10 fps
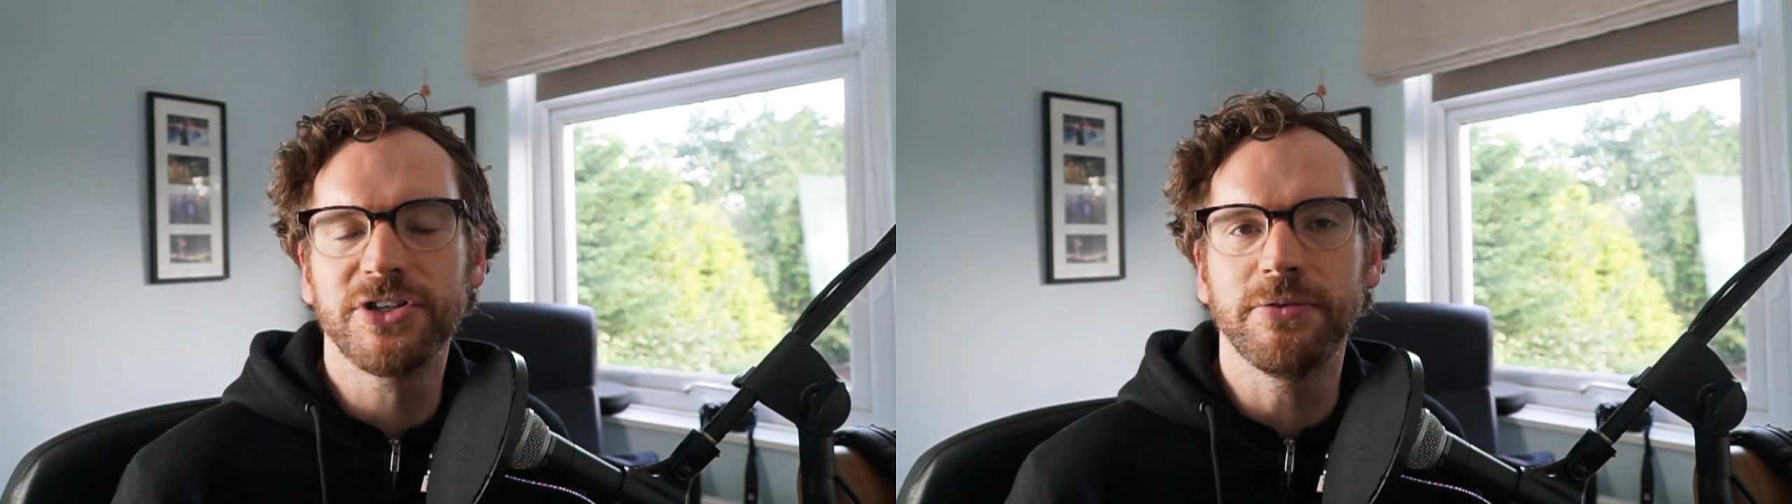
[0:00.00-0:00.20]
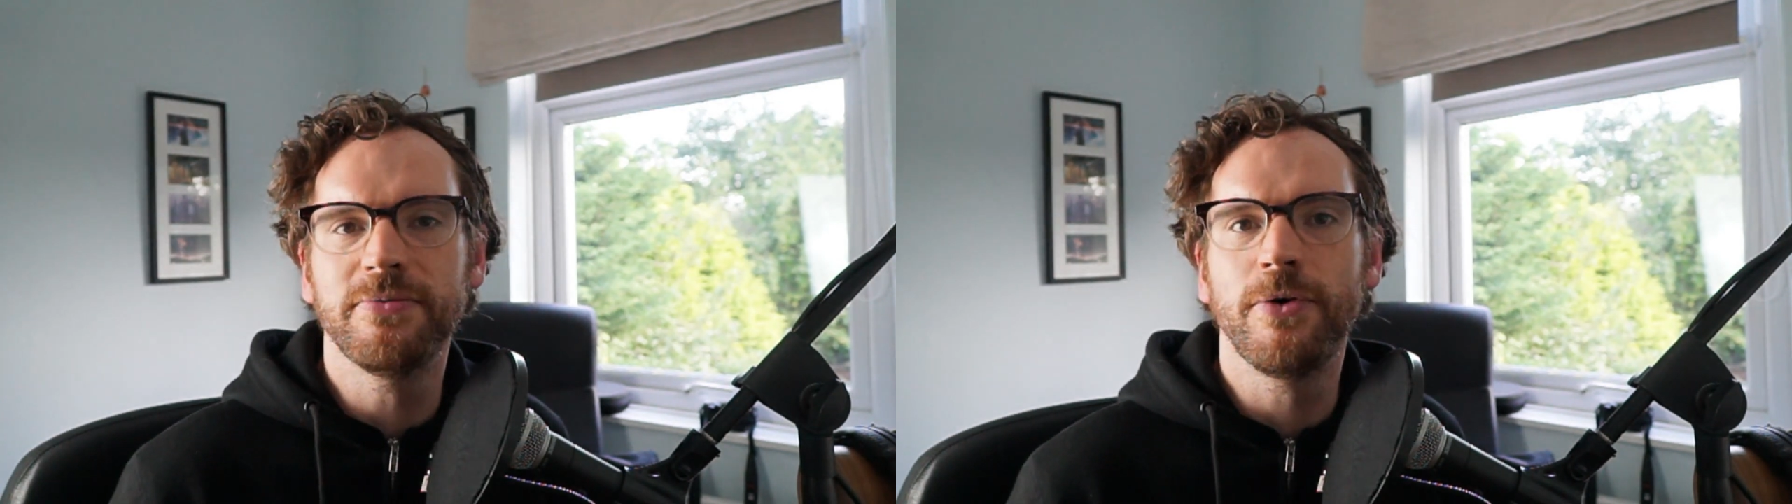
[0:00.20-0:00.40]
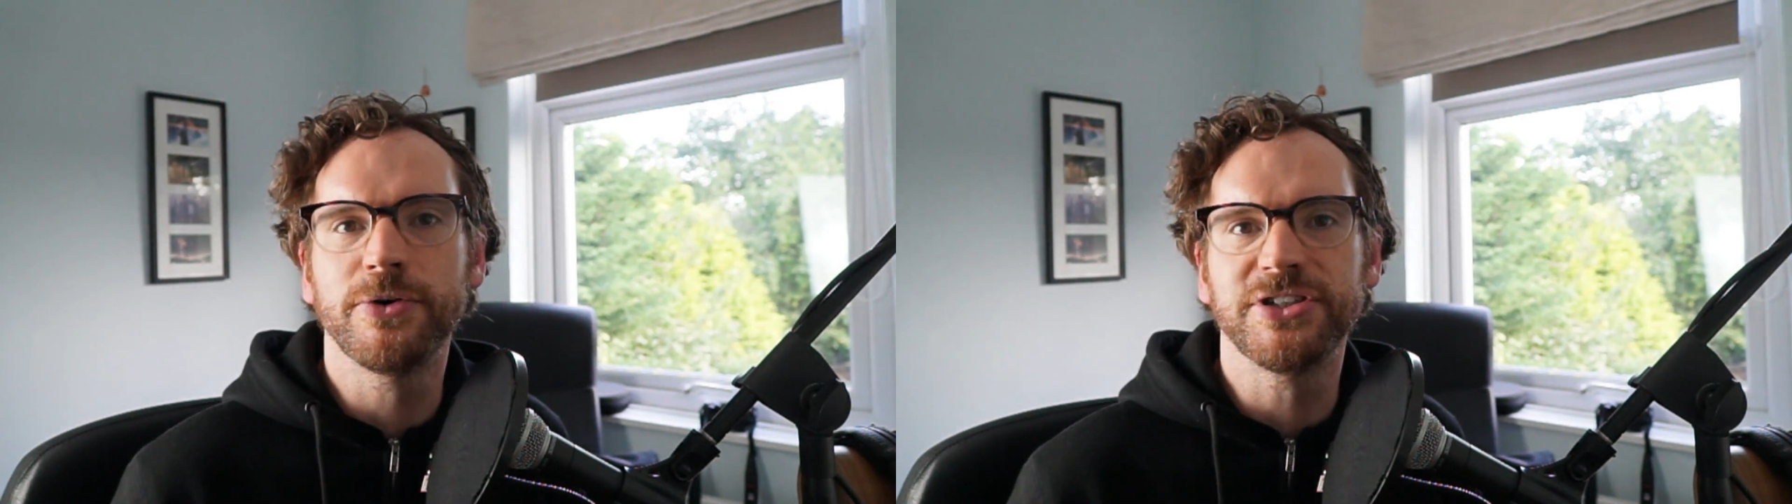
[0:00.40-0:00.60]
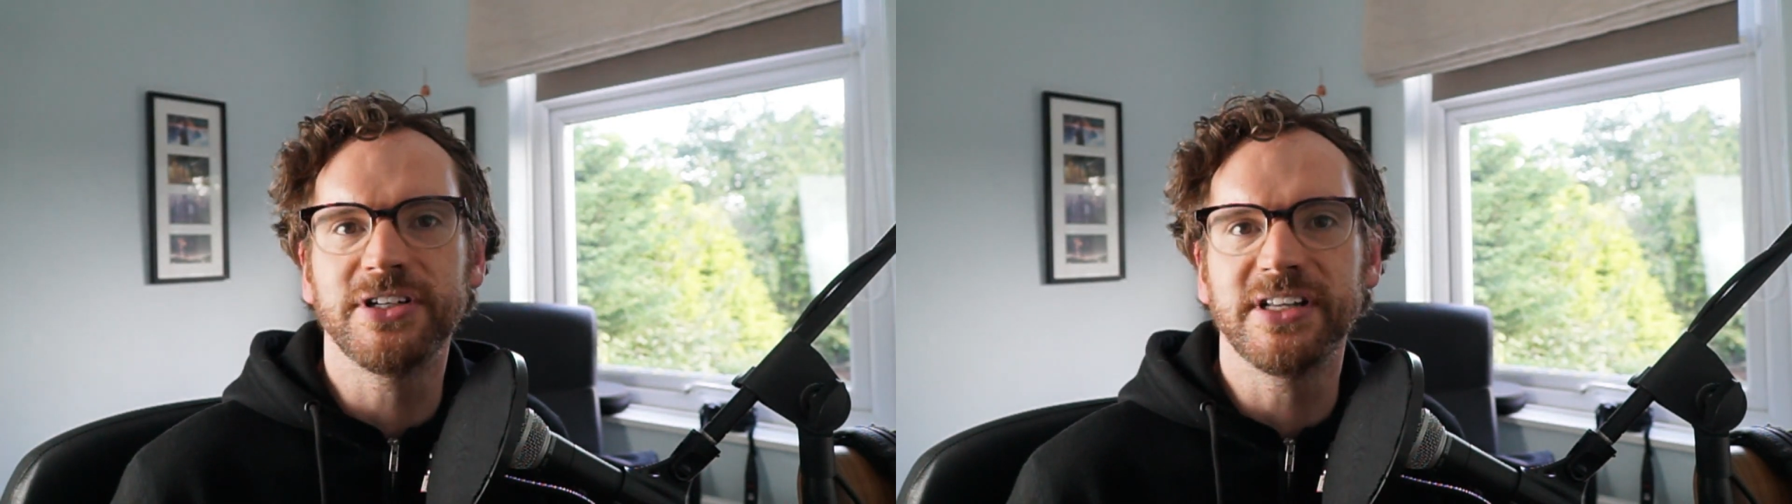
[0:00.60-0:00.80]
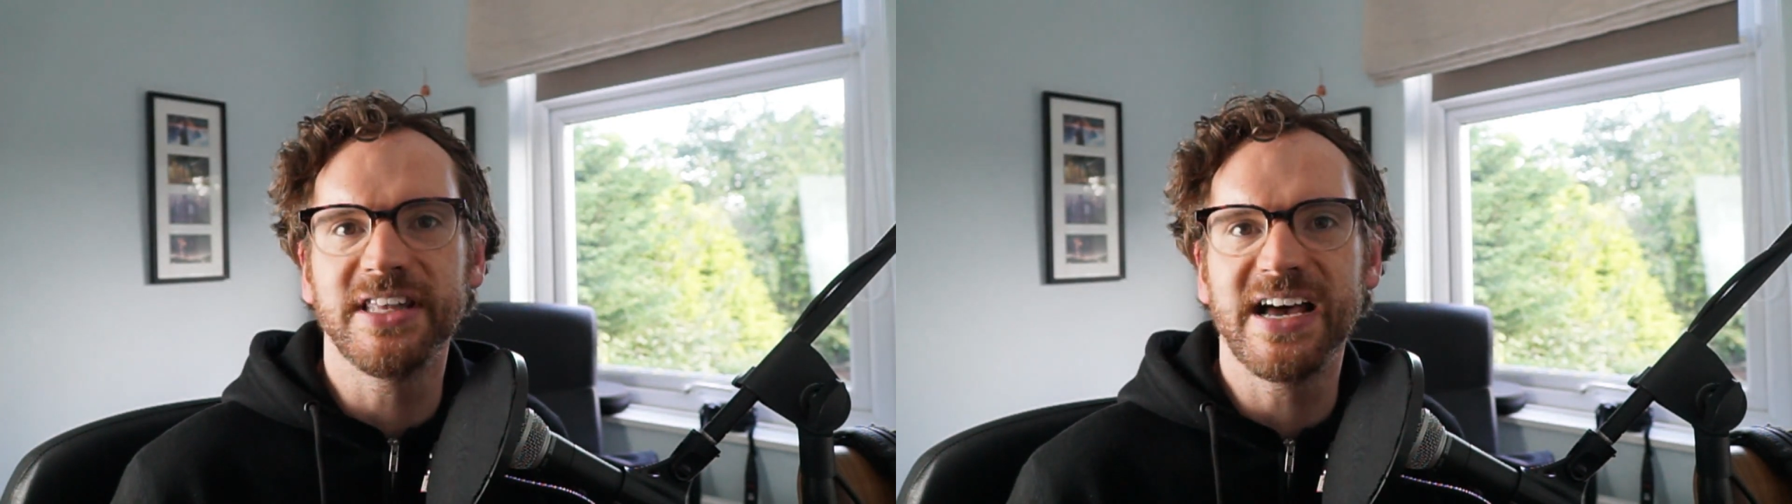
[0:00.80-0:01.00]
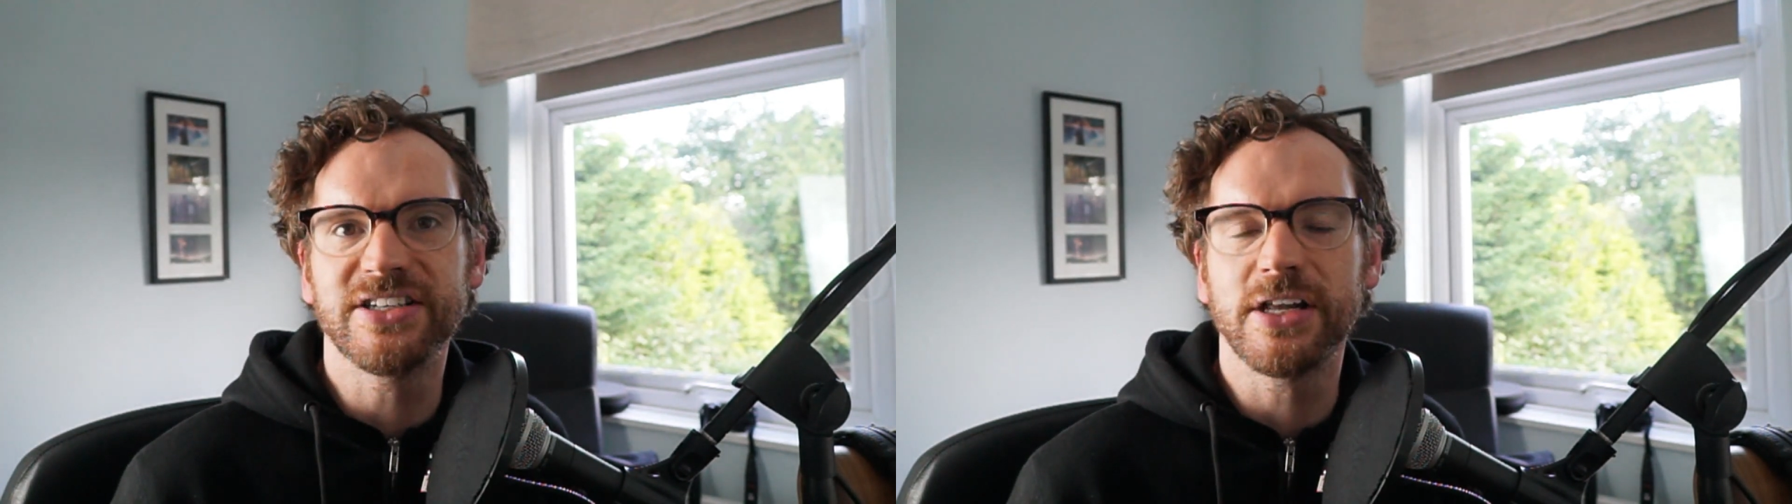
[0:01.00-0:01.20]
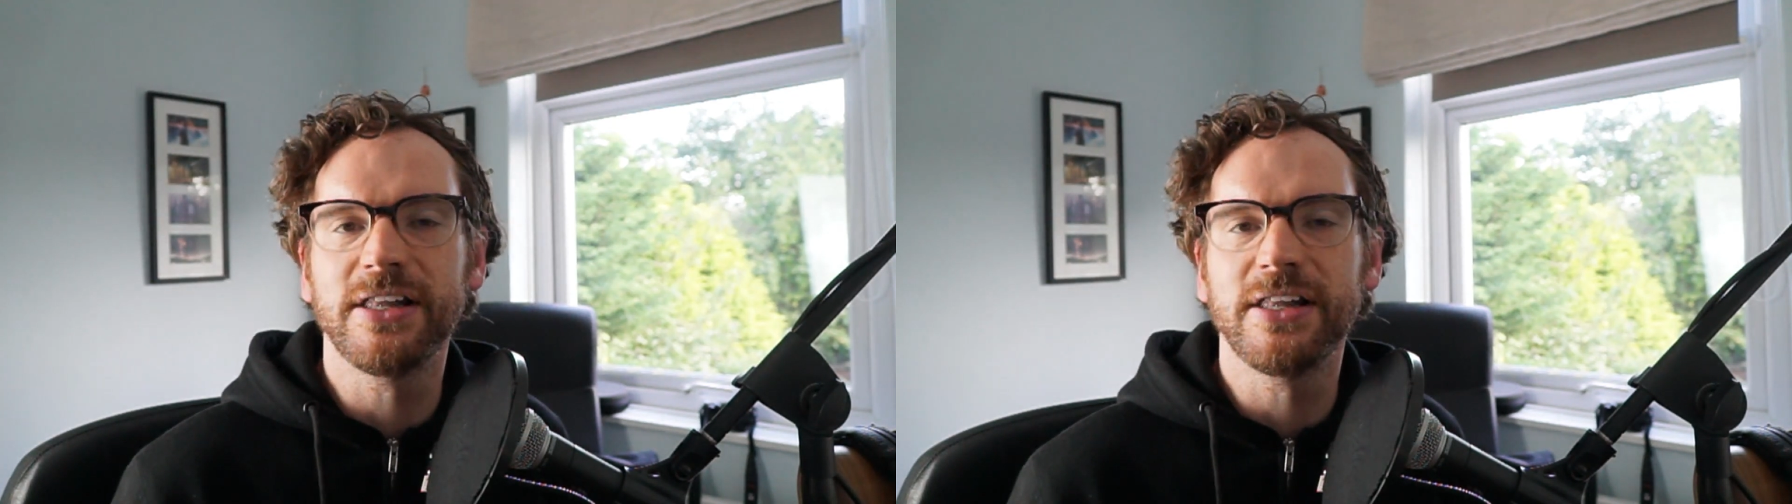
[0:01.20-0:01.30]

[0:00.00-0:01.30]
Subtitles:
So unfortunately, that is a